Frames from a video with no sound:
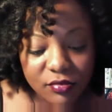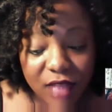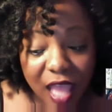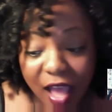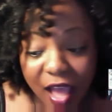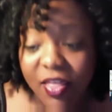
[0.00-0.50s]

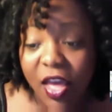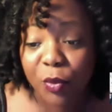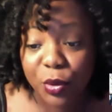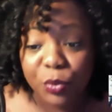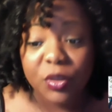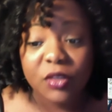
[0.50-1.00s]
how that
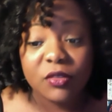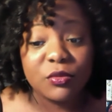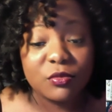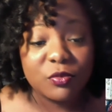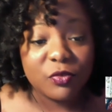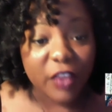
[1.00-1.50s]
one would
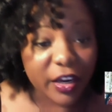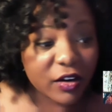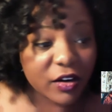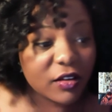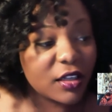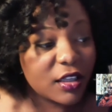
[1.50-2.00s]

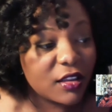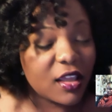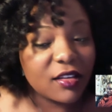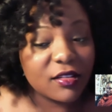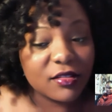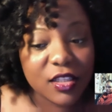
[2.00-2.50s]
fare
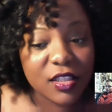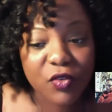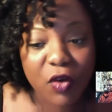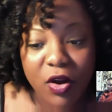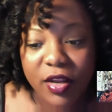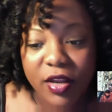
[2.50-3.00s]
and as
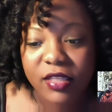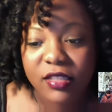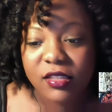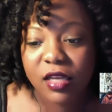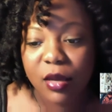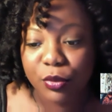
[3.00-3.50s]
far
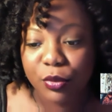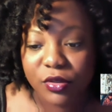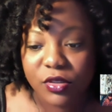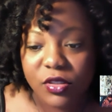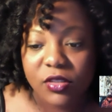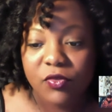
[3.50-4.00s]
as
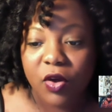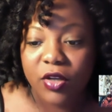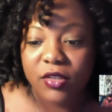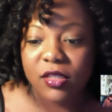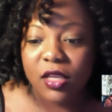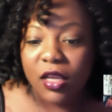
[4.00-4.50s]
numbers, as far
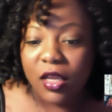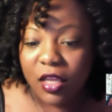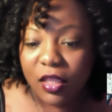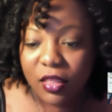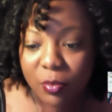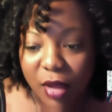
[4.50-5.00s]
as
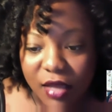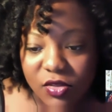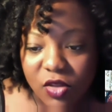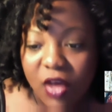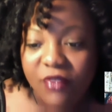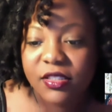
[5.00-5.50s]
the
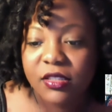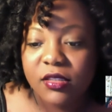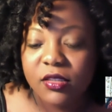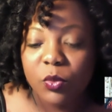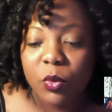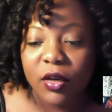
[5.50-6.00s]
box
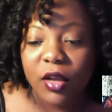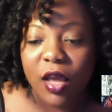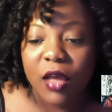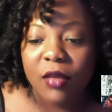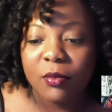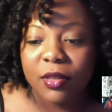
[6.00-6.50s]
offices and
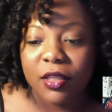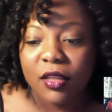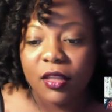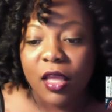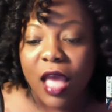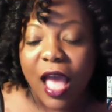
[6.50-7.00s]
whatnot.
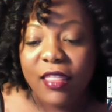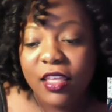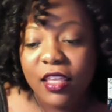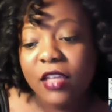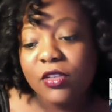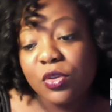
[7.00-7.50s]
But I
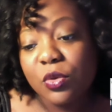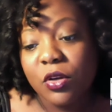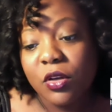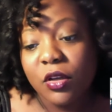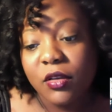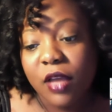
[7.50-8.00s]
think he'll do
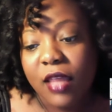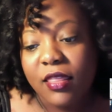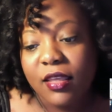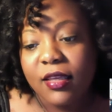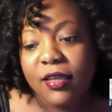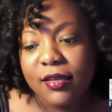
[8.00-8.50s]
good. I
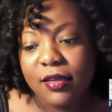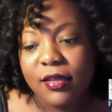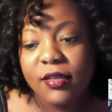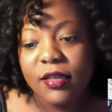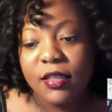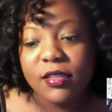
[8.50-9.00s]
think
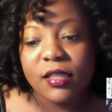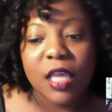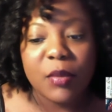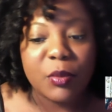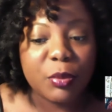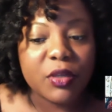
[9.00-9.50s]
he's that
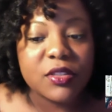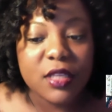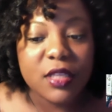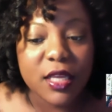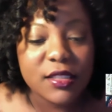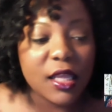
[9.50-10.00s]
type of person.
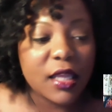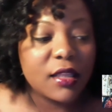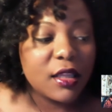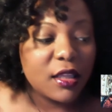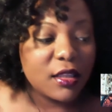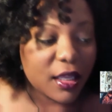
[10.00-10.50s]
He has that
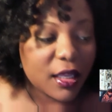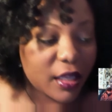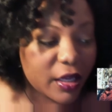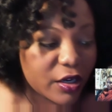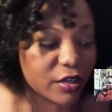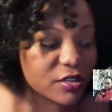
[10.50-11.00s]

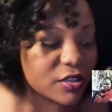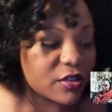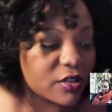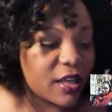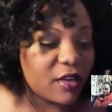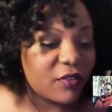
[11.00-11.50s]

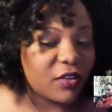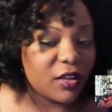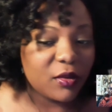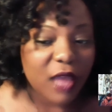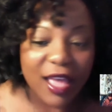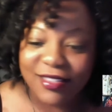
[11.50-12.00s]
character, and if
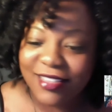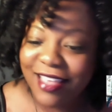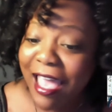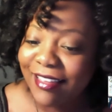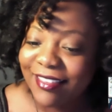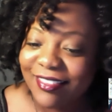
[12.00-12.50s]
he has the
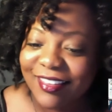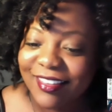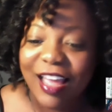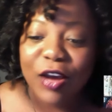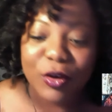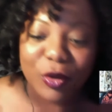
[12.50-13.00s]
accent,
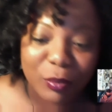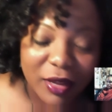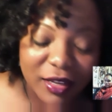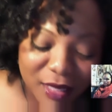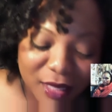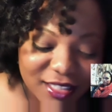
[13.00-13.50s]
I'll go
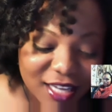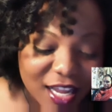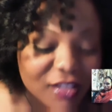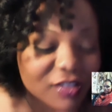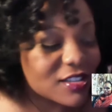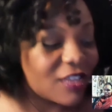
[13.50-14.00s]
pay my
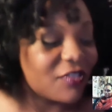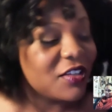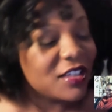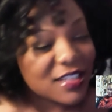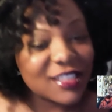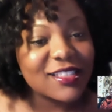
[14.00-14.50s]
dollars. If
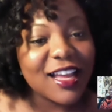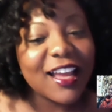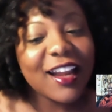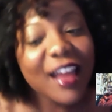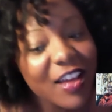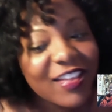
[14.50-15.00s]
he does
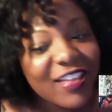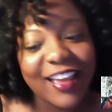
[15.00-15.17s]
not have the